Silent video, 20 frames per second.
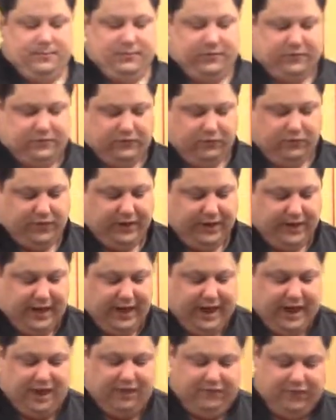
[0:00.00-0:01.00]
So there you
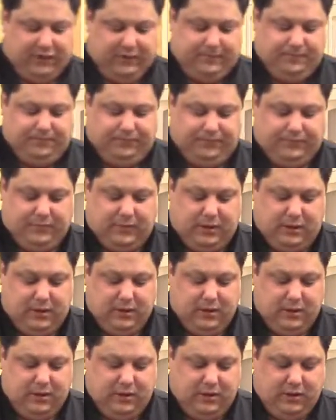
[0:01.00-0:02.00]
have it.
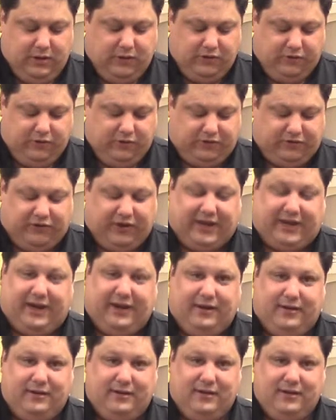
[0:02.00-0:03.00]
Your
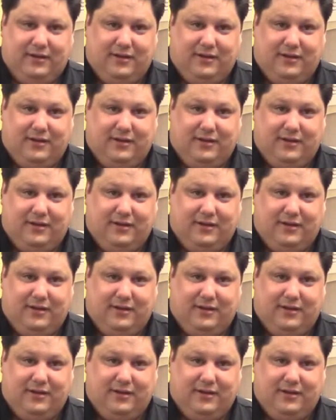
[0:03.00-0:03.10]
chicken